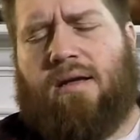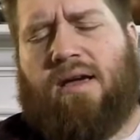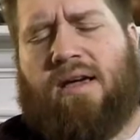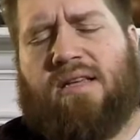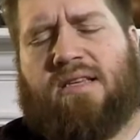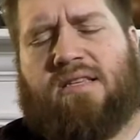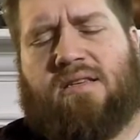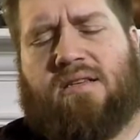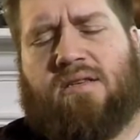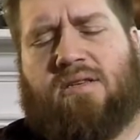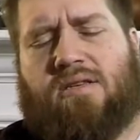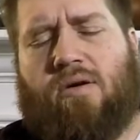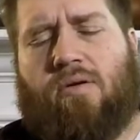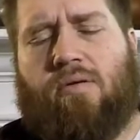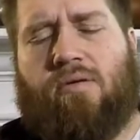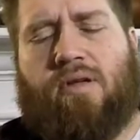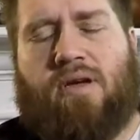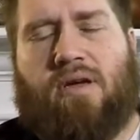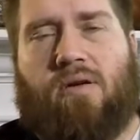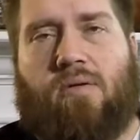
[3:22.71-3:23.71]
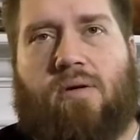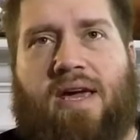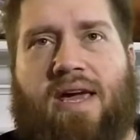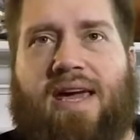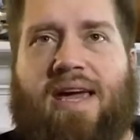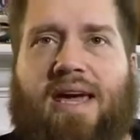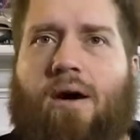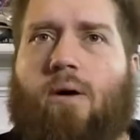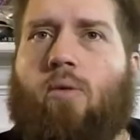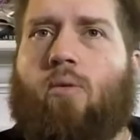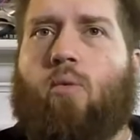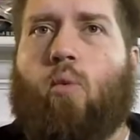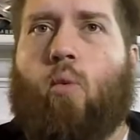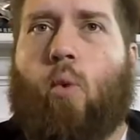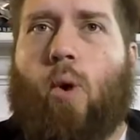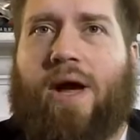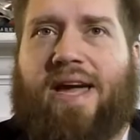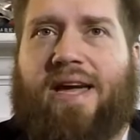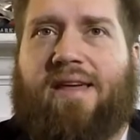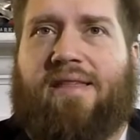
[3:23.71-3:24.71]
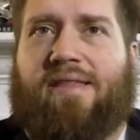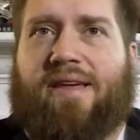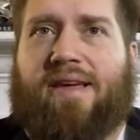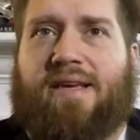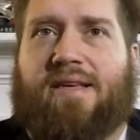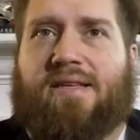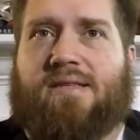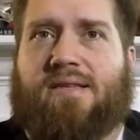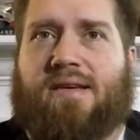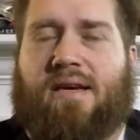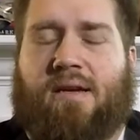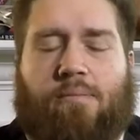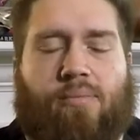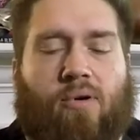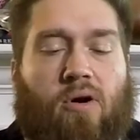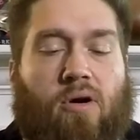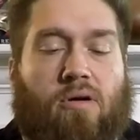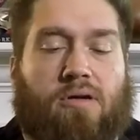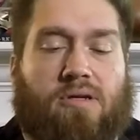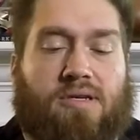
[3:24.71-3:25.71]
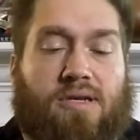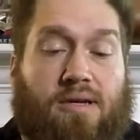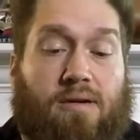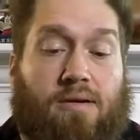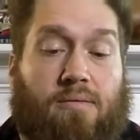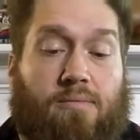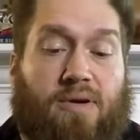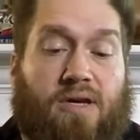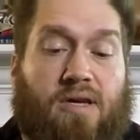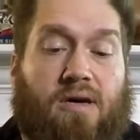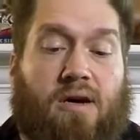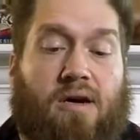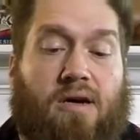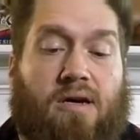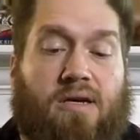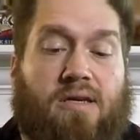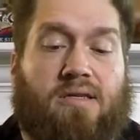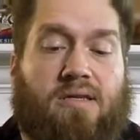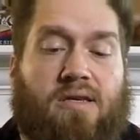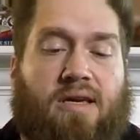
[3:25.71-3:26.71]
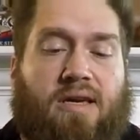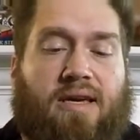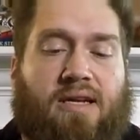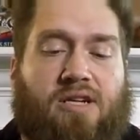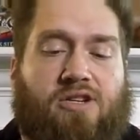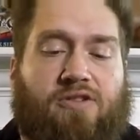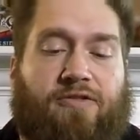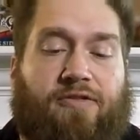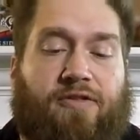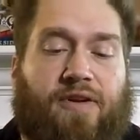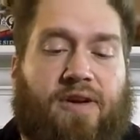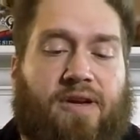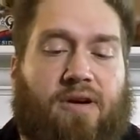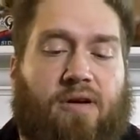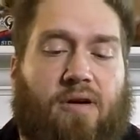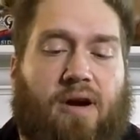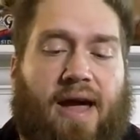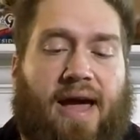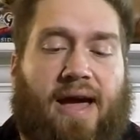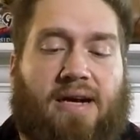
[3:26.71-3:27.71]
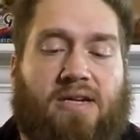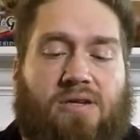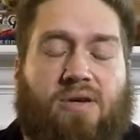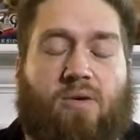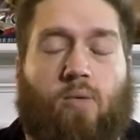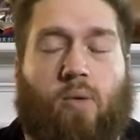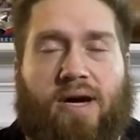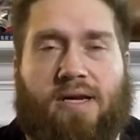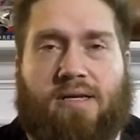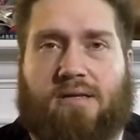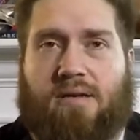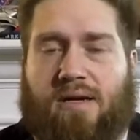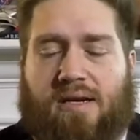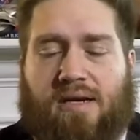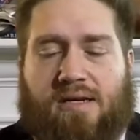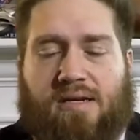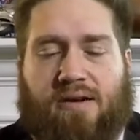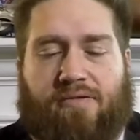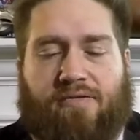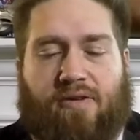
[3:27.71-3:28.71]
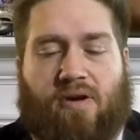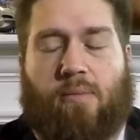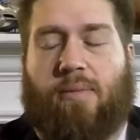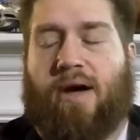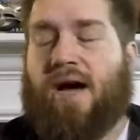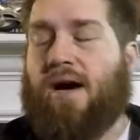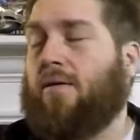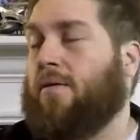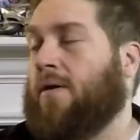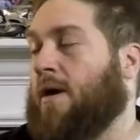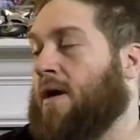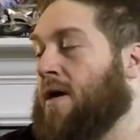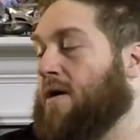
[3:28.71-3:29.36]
it's so that you can't weigh these in person because each figure actually weighs like a different amount.